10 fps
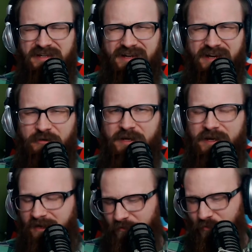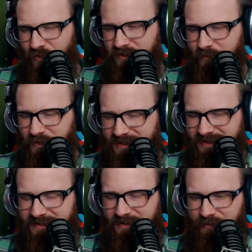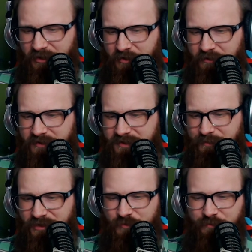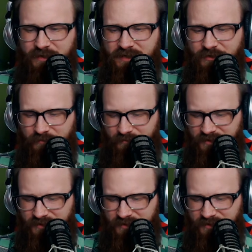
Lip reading: I don't know what this is about all these mainstream media